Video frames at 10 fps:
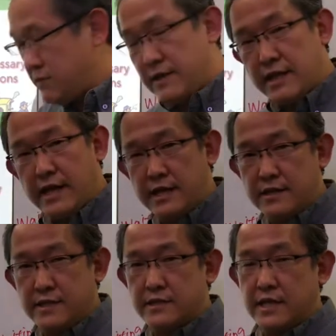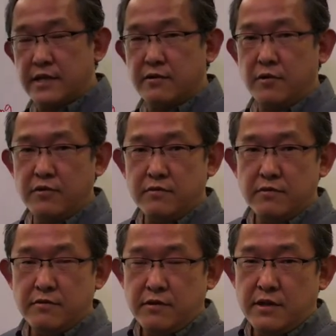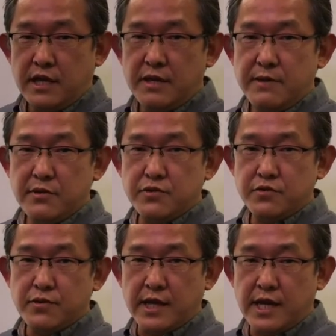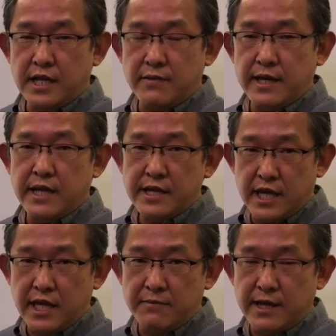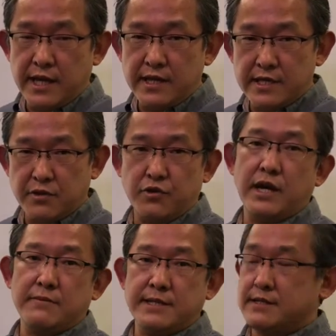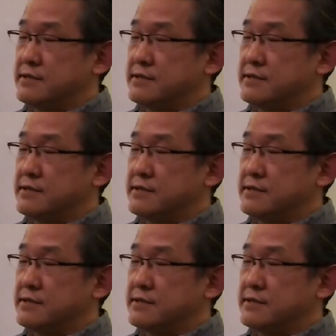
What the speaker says: there is some work that is not directly adding value but is necessary.